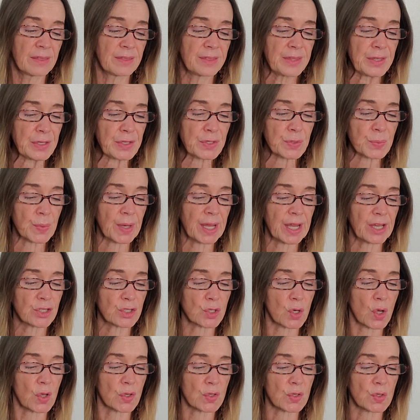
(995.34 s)
This
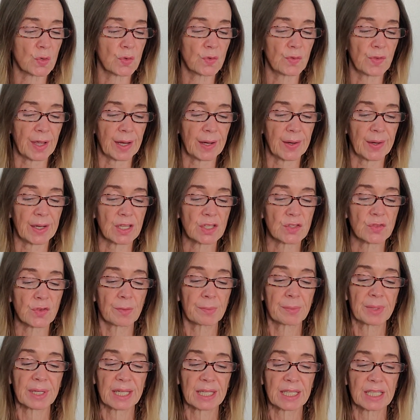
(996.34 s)
range also varies
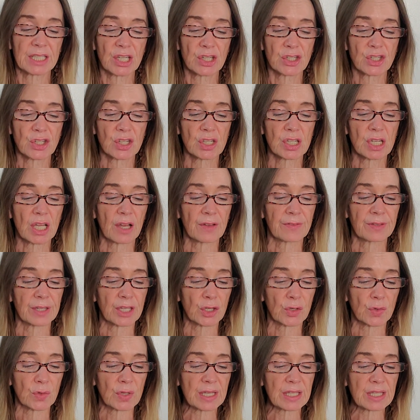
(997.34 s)
from a condition of
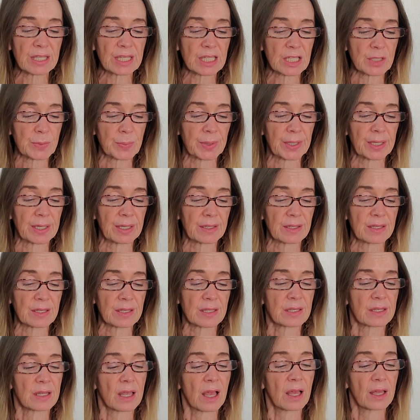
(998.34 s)
increased
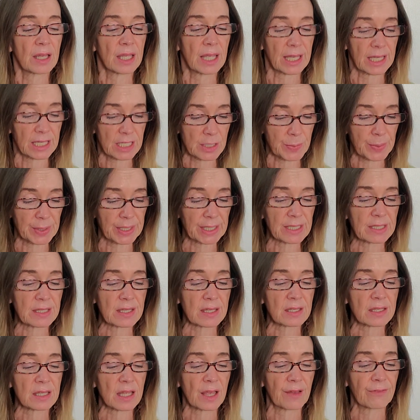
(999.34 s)
experience,
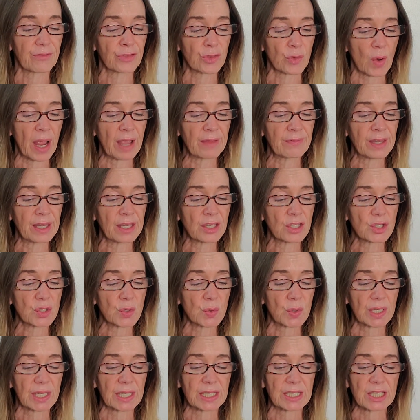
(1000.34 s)
experiences of thriving
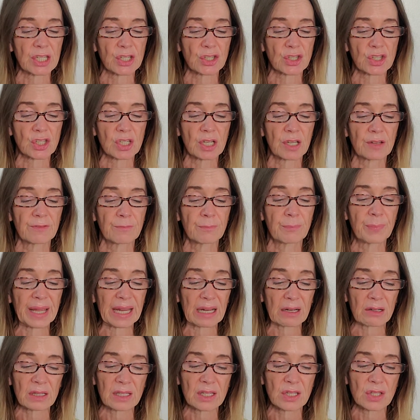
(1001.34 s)
to a condition of
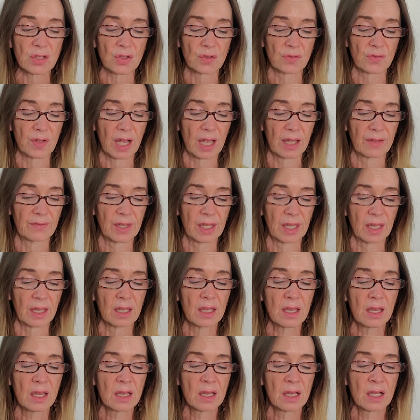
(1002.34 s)
barely surviving,
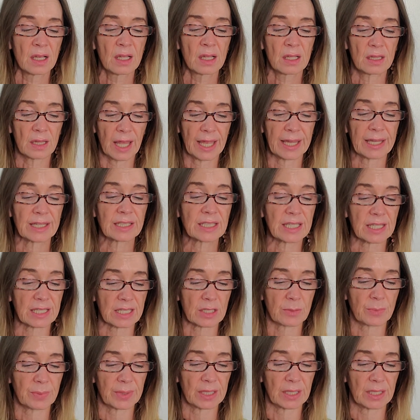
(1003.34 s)
like
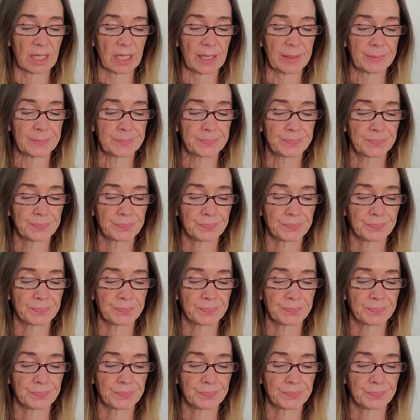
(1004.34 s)
disability.